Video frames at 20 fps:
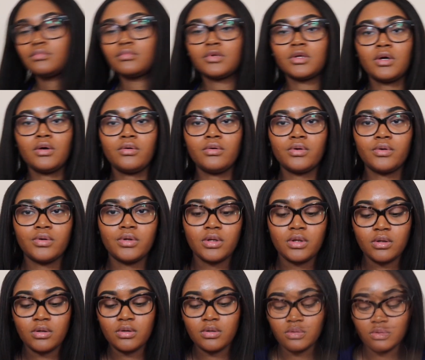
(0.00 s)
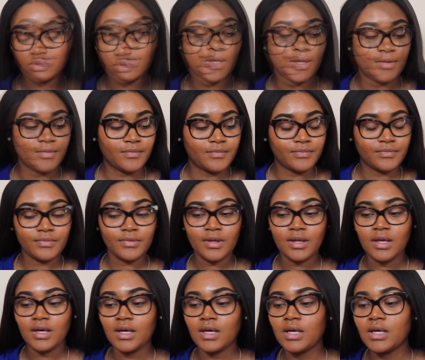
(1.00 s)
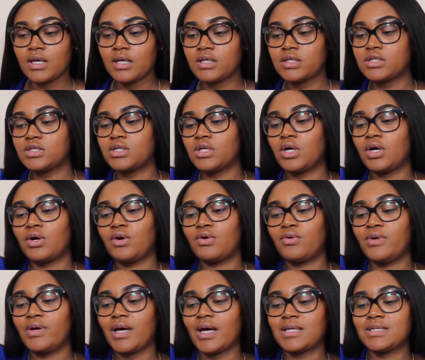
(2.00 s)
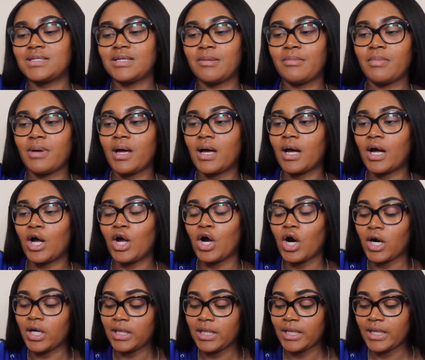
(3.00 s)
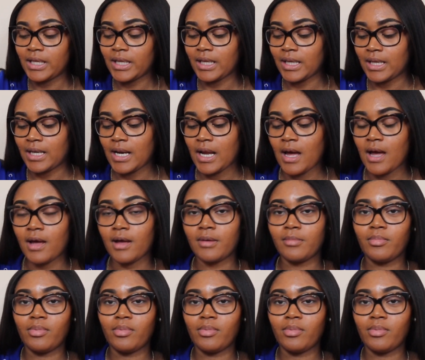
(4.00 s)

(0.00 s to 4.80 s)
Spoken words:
Hold on, y'all. Okay. So we got some garlic naan